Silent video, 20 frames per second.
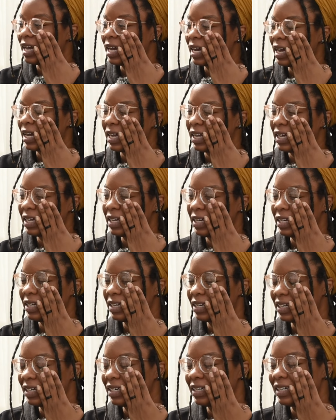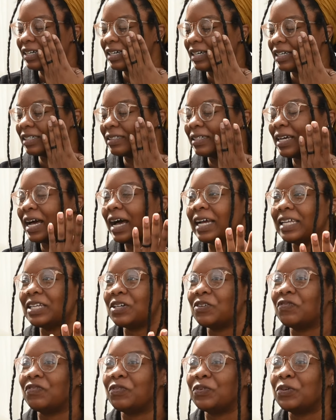I
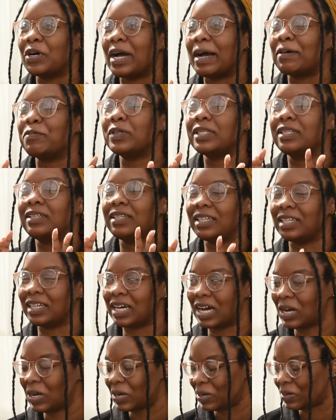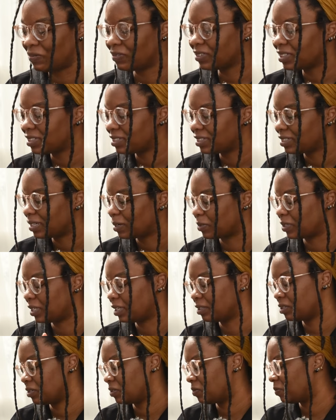would love, I was
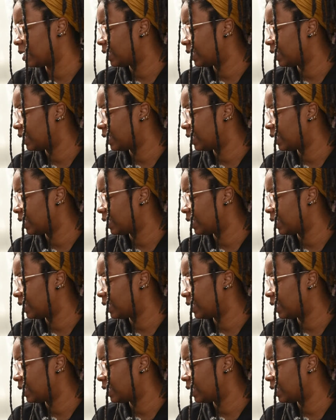telling this to